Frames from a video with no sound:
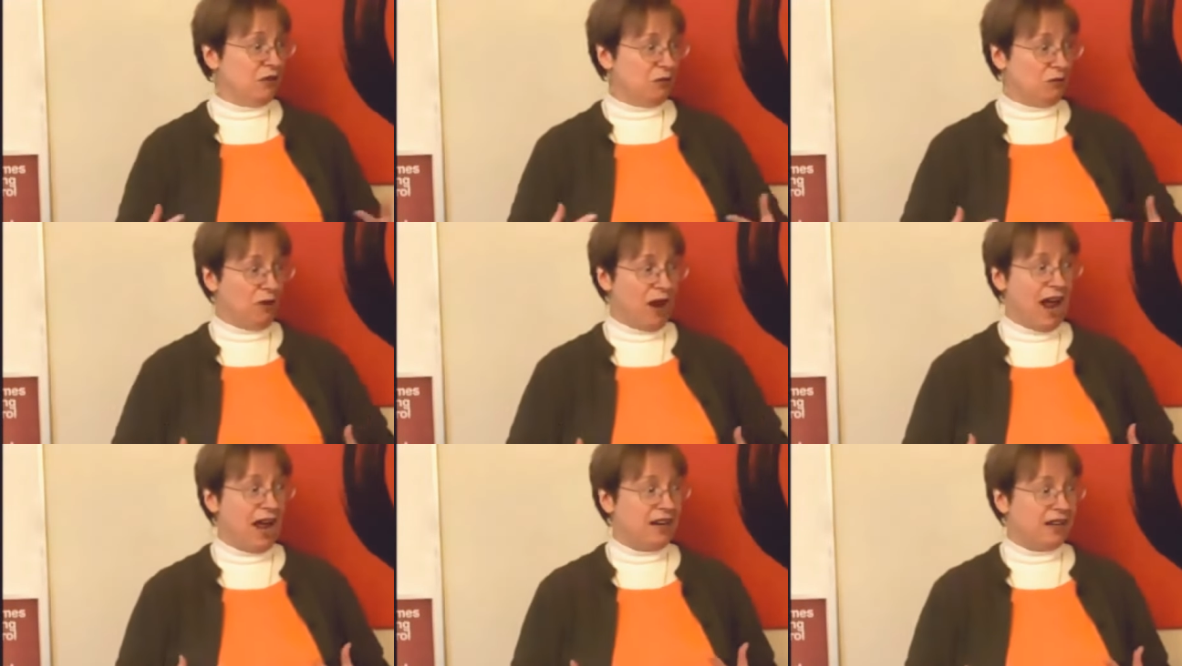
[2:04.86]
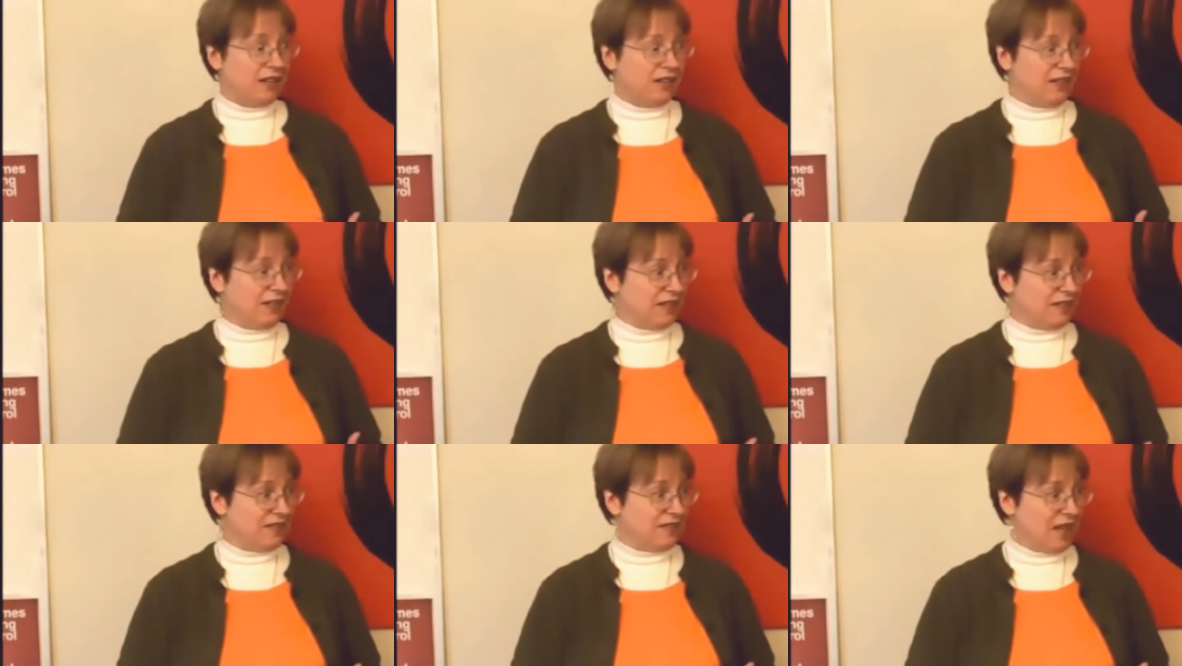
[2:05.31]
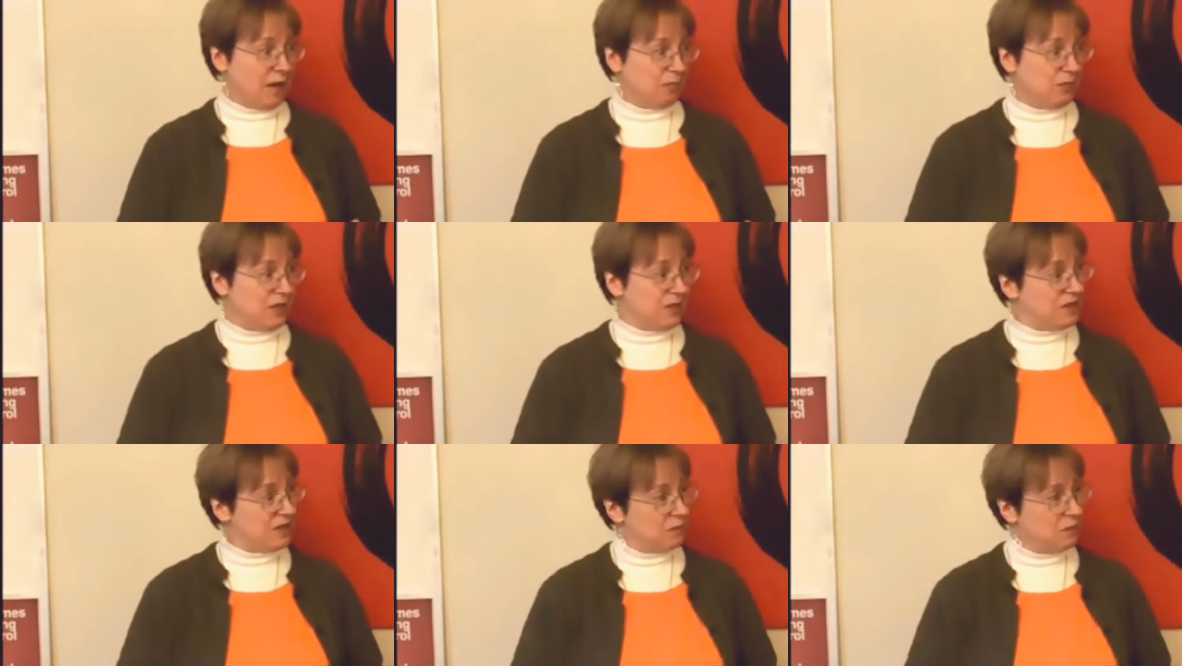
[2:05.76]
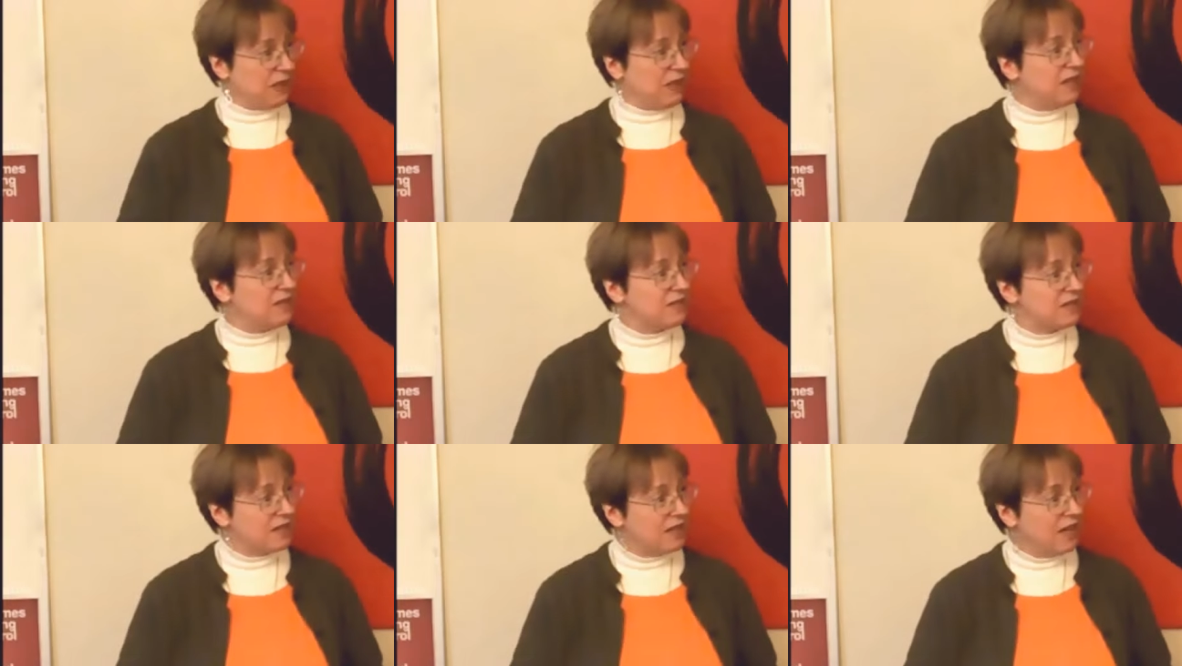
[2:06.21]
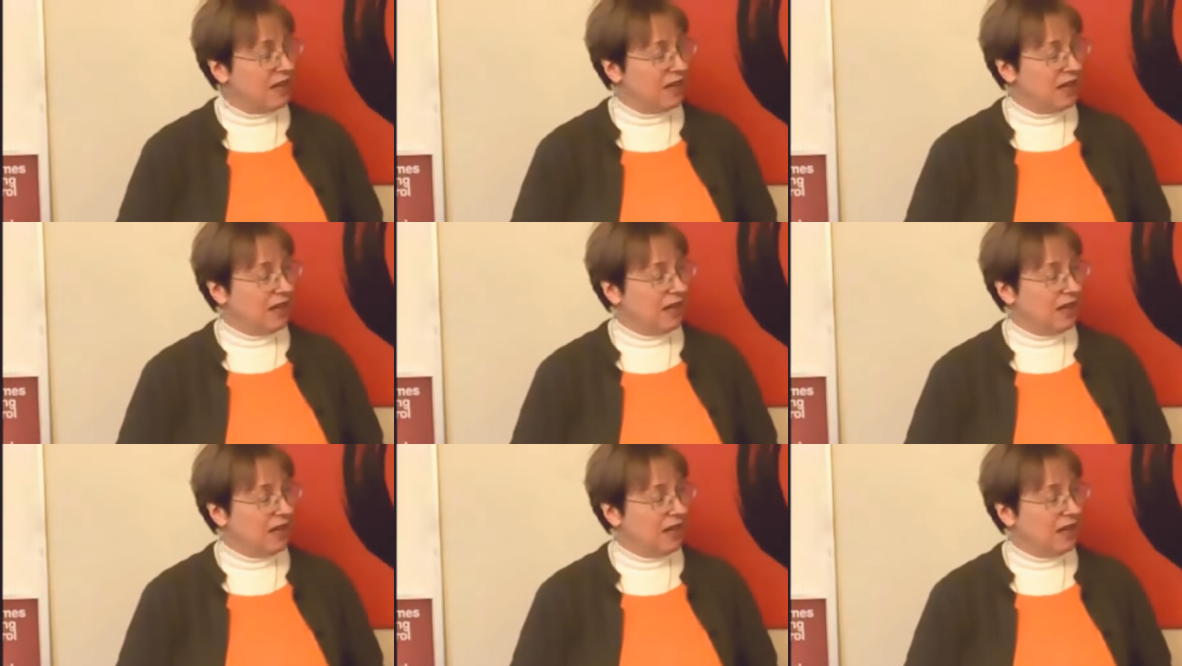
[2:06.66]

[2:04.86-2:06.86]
radical acceptance. Because